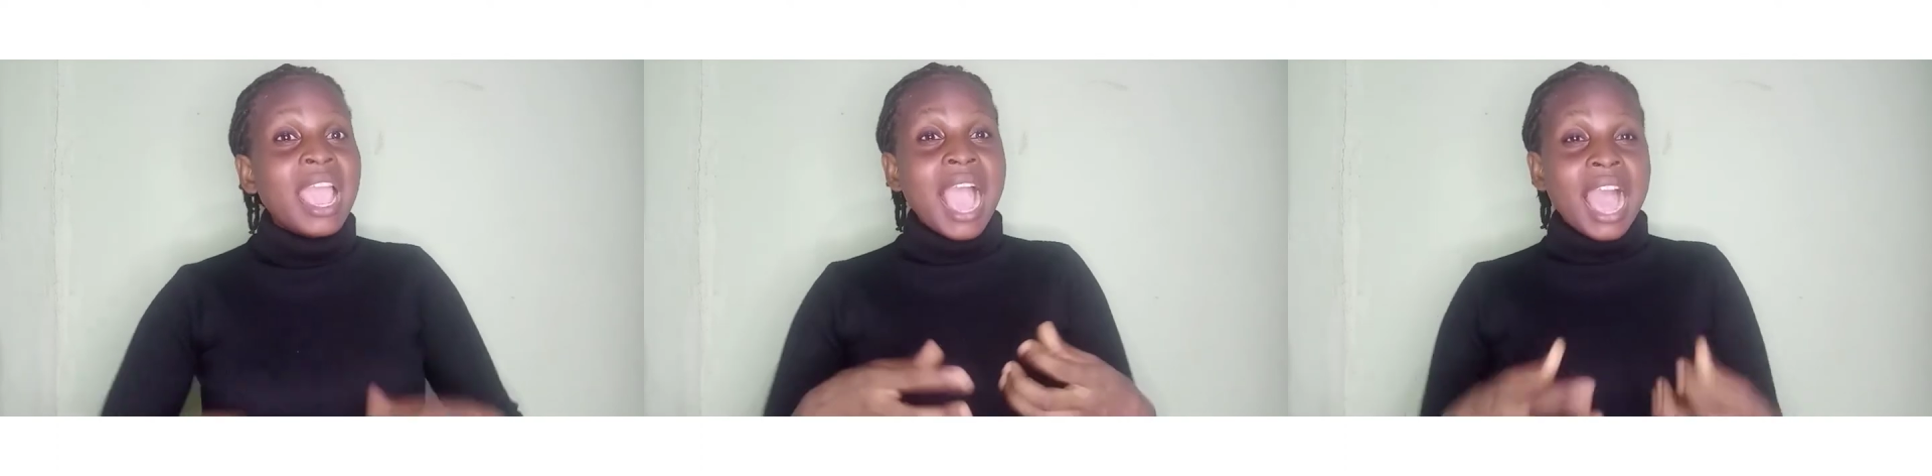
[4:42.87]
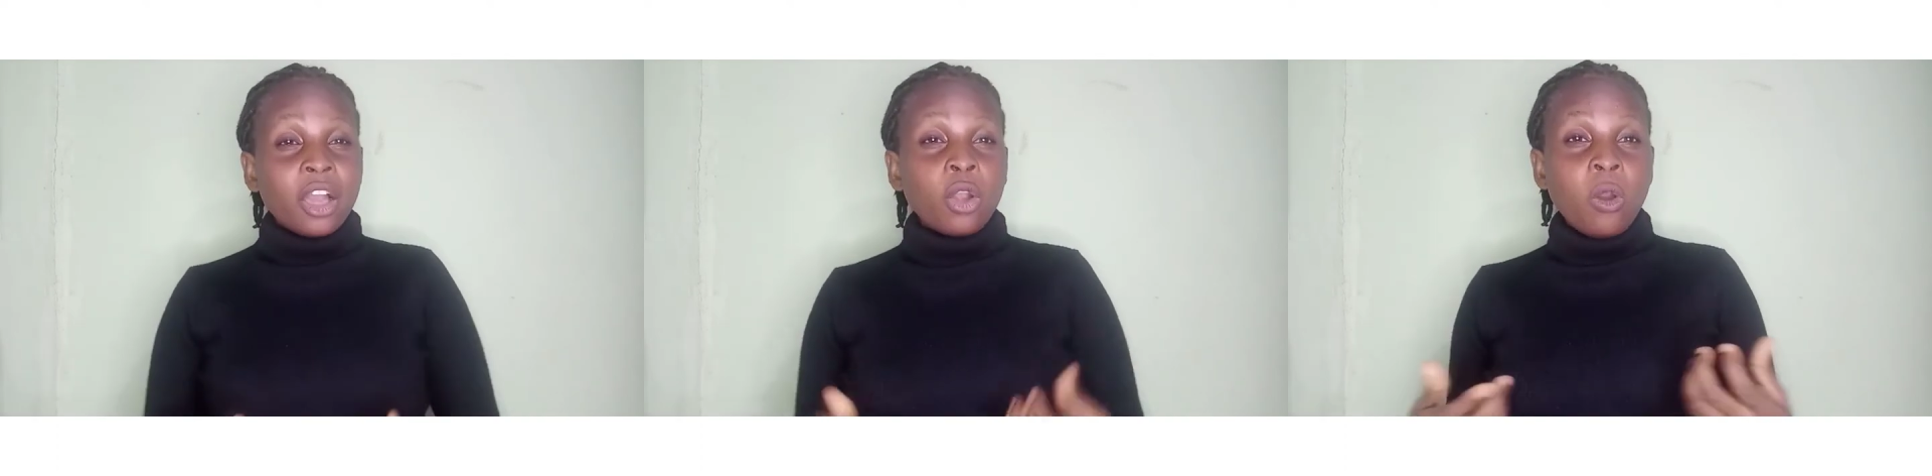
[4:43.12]

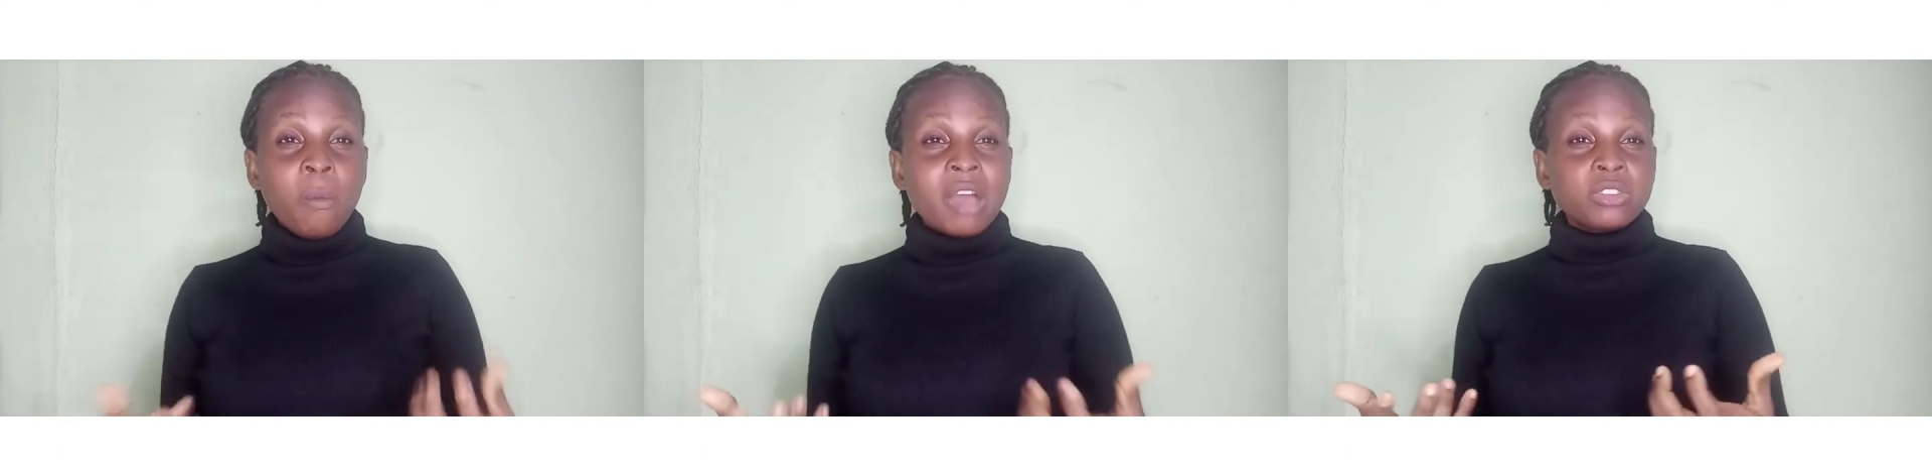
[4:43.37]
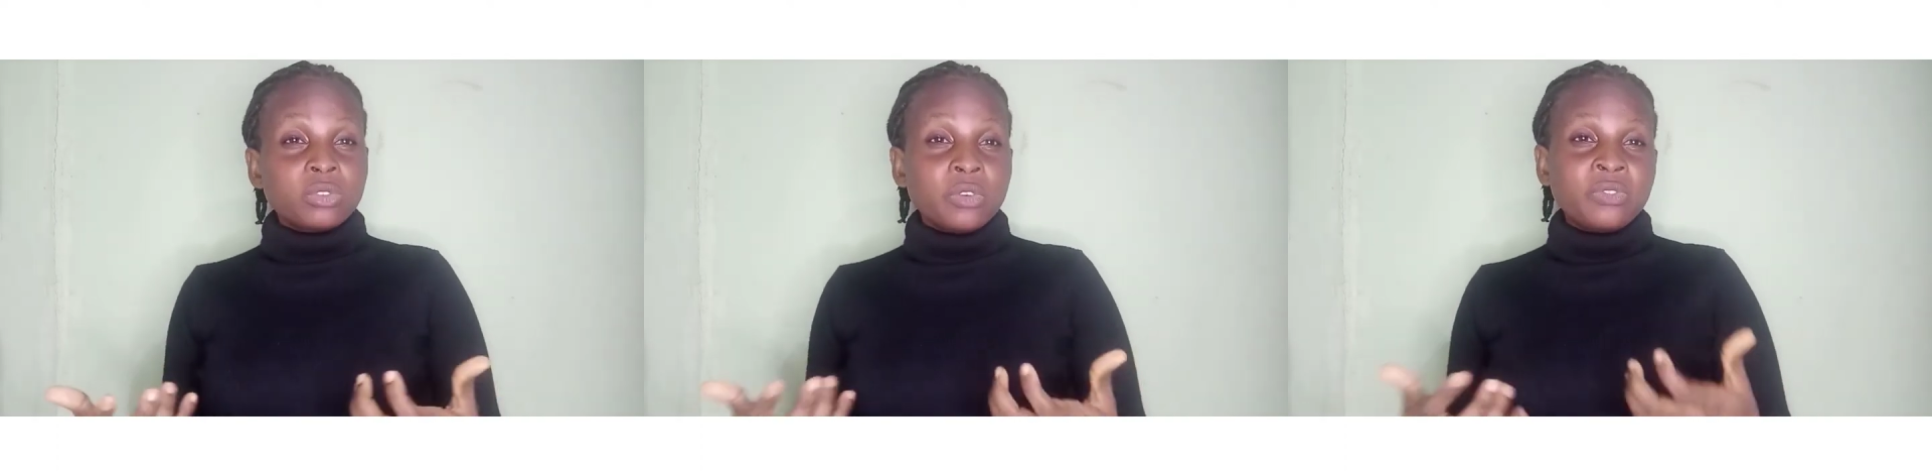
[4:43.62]
and come
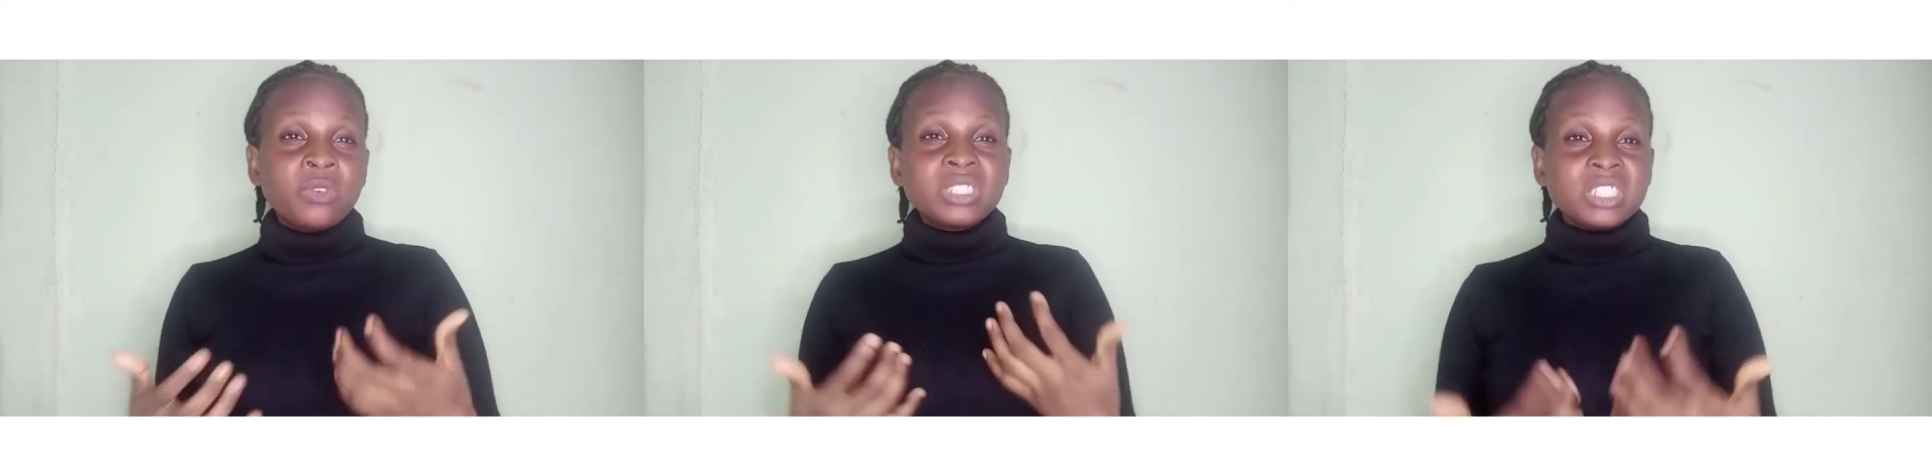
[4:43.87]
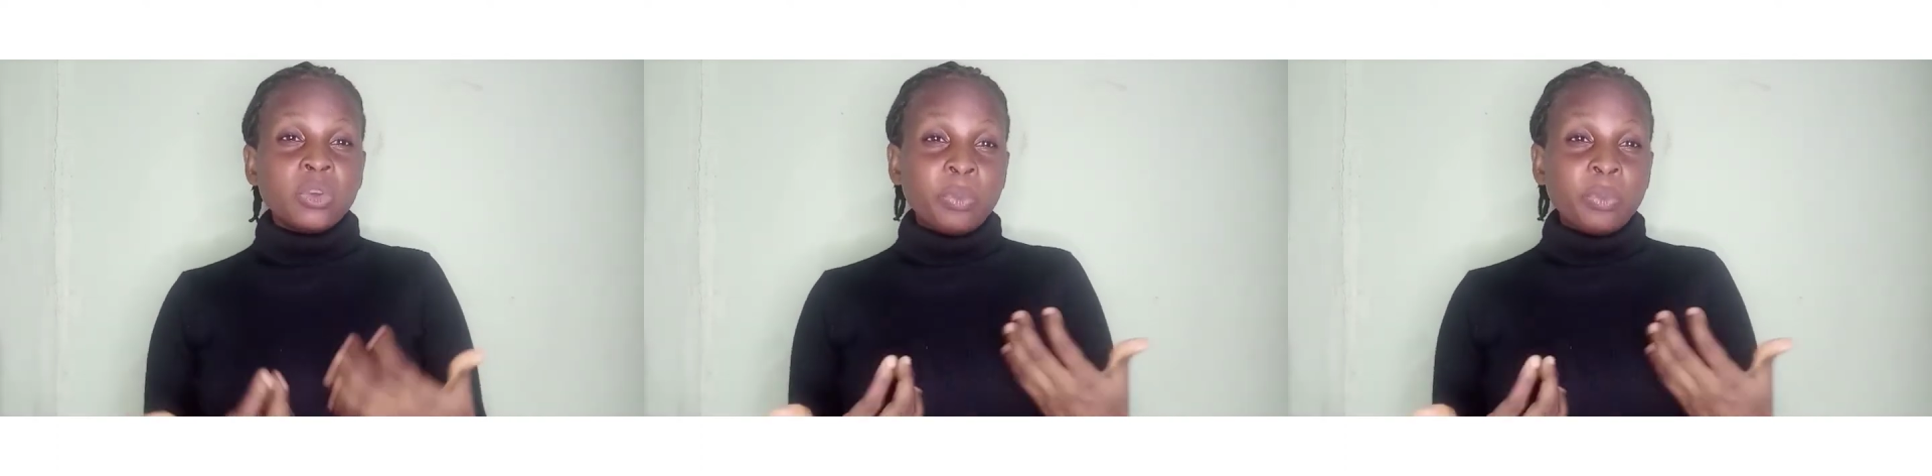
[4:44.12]
out of what the